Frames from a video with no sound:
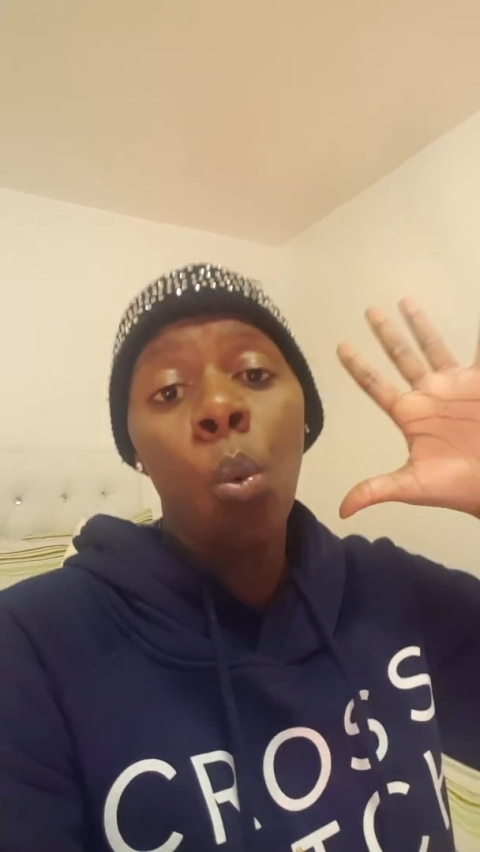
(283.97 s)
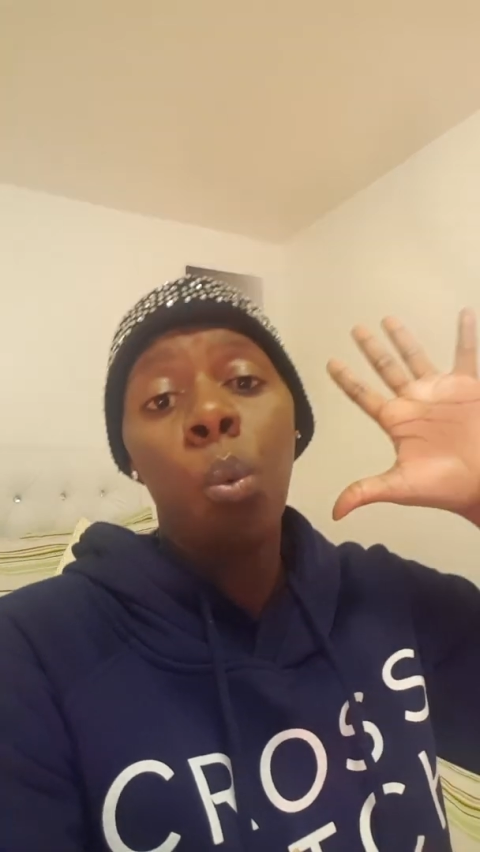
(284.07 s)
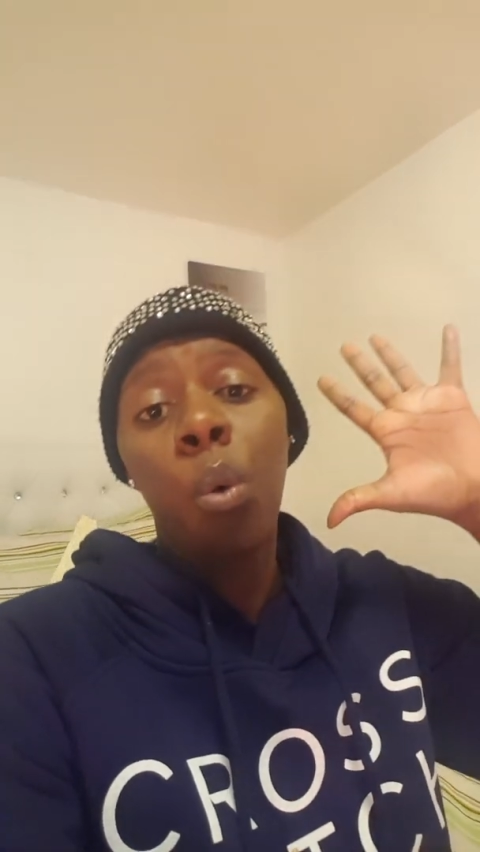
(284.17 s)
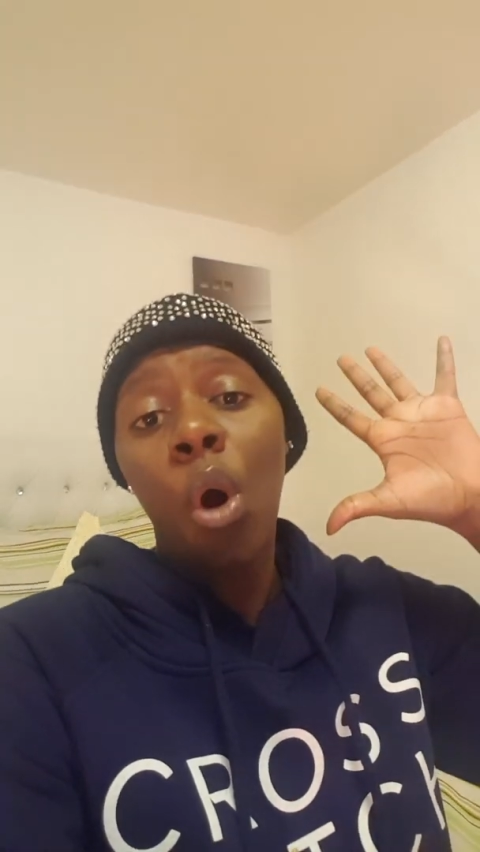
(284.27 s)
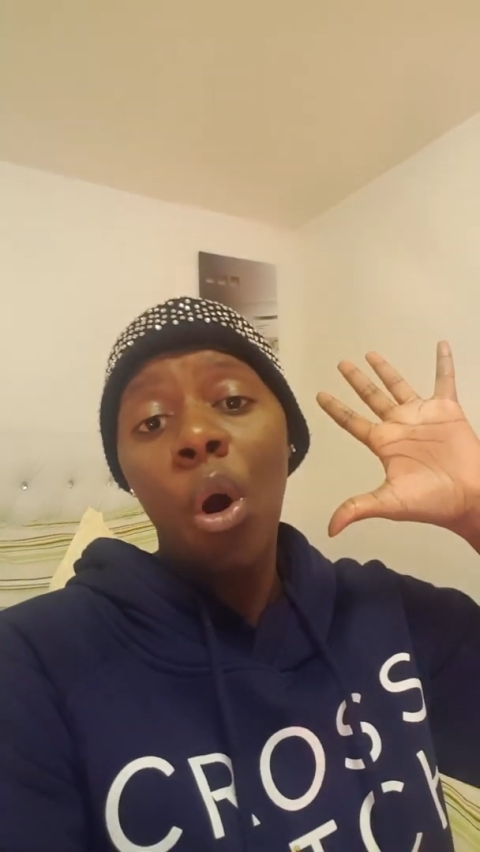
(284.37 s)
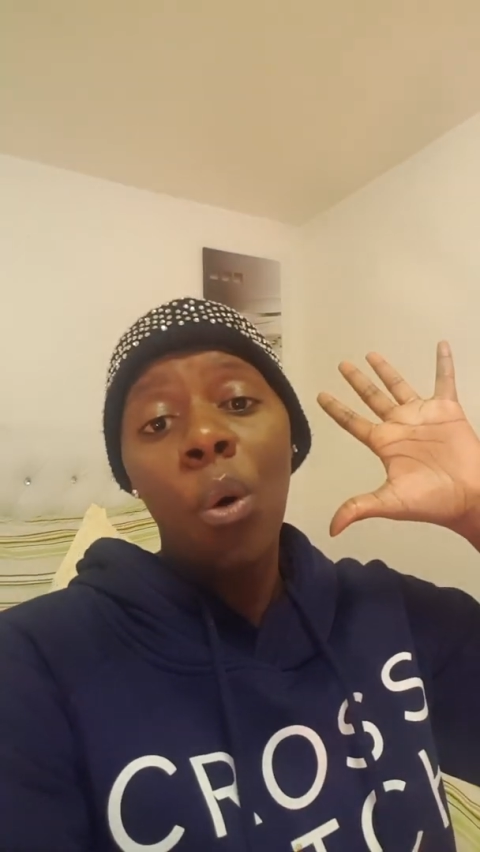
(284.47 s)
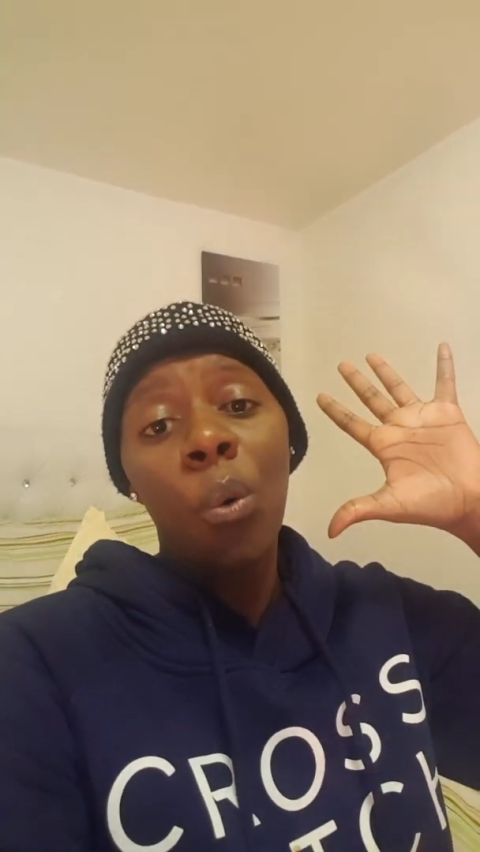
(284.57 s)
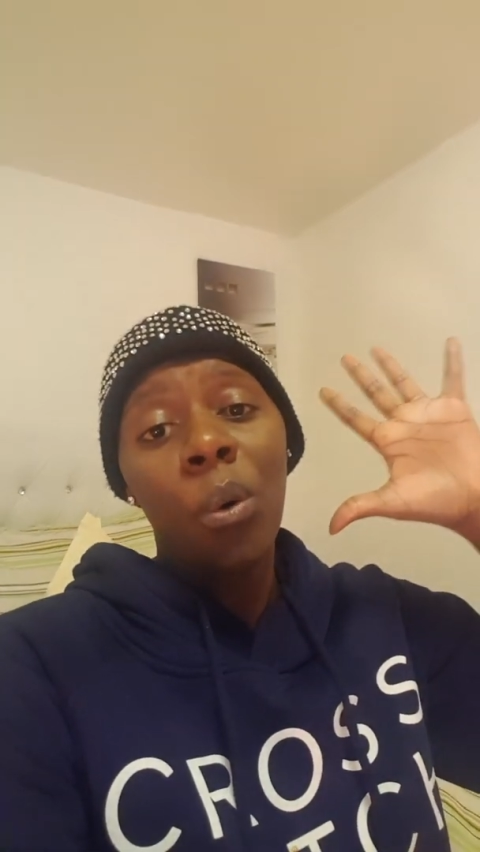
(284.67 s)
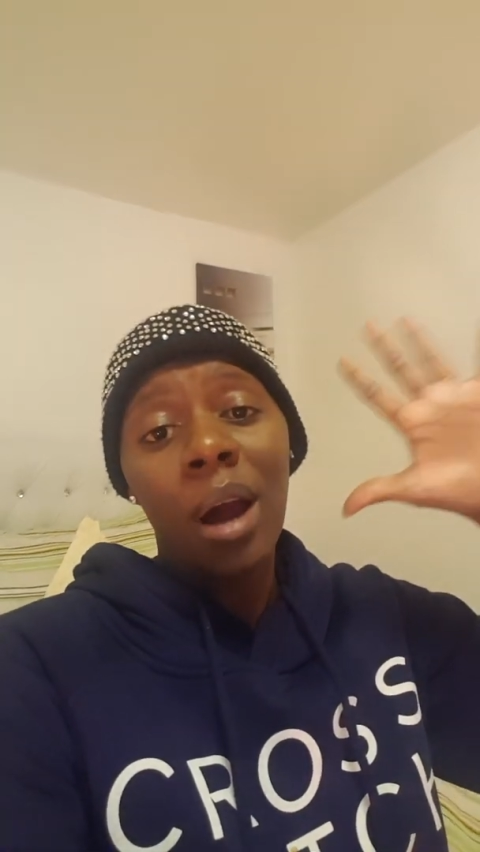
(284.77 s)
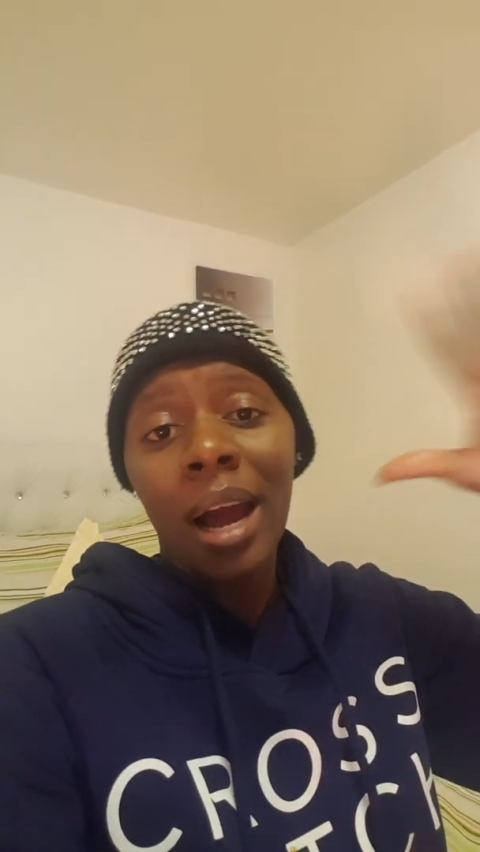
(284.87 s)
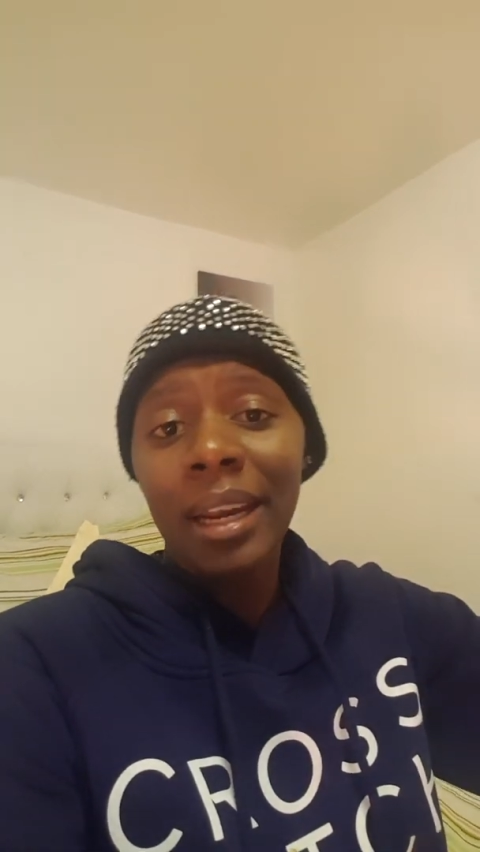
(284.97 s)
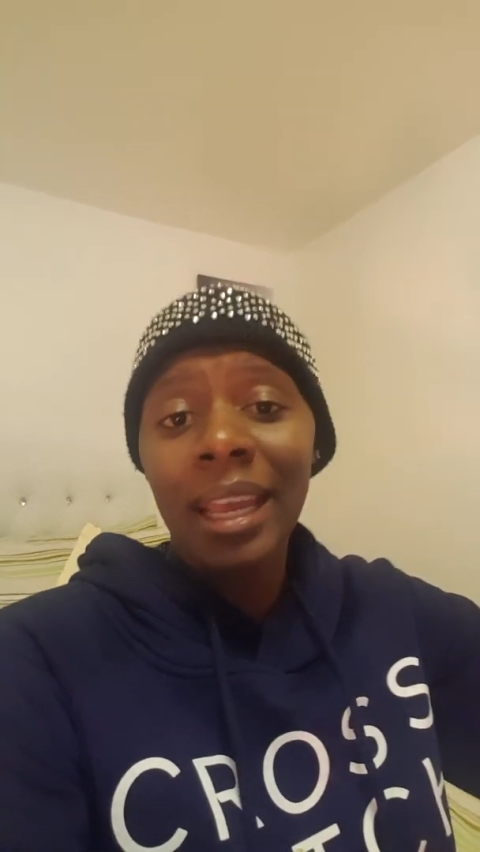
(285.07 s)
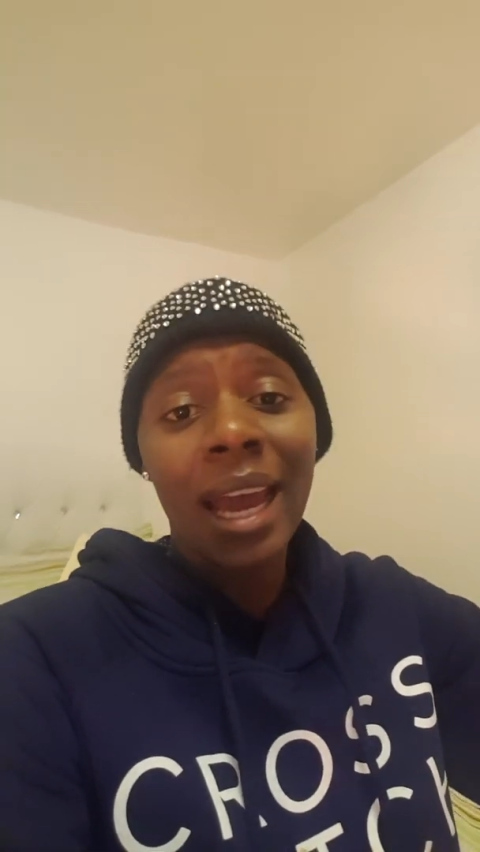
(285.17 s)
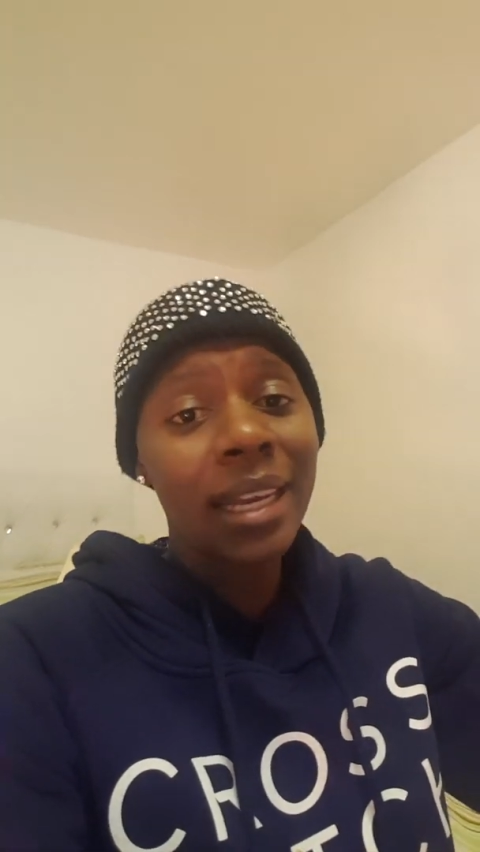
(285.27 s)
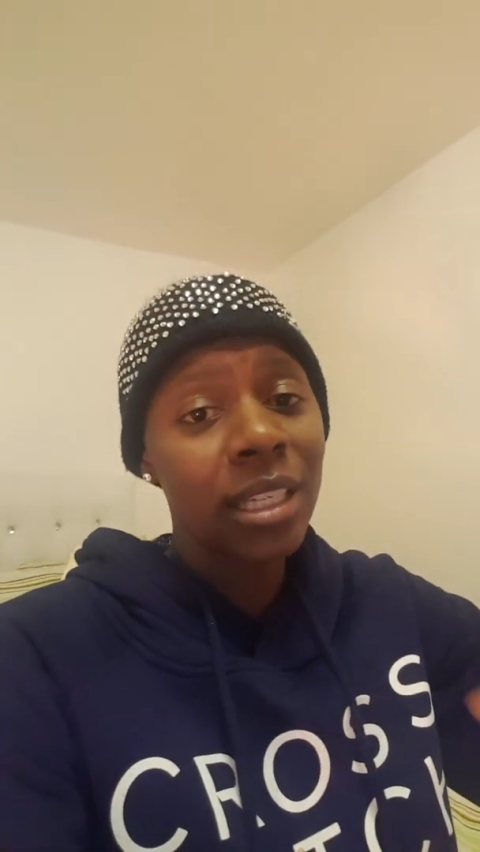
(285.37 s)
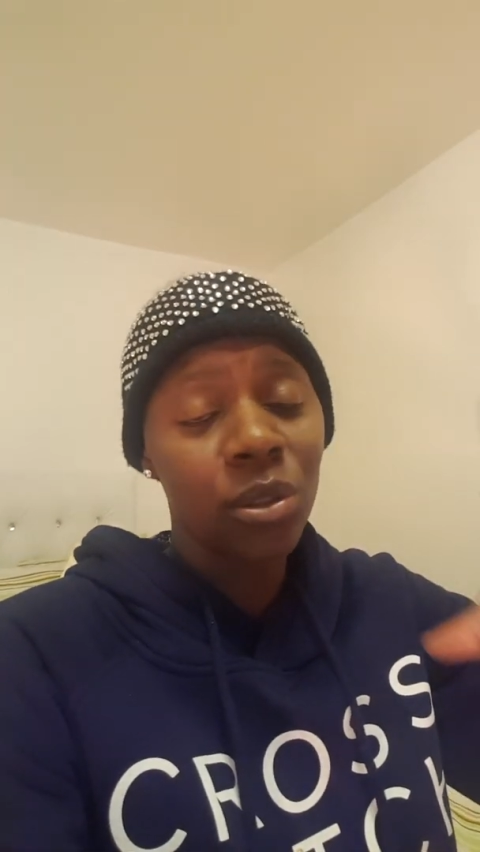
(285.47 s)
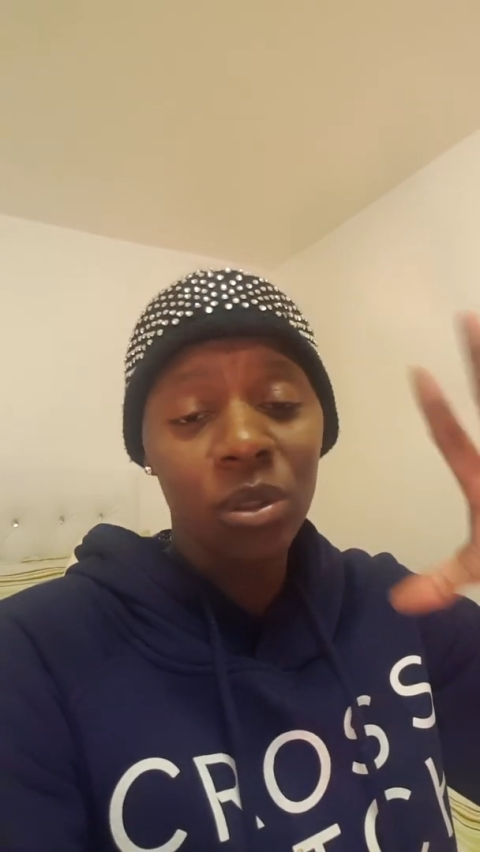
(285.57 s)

whoa, honey, I need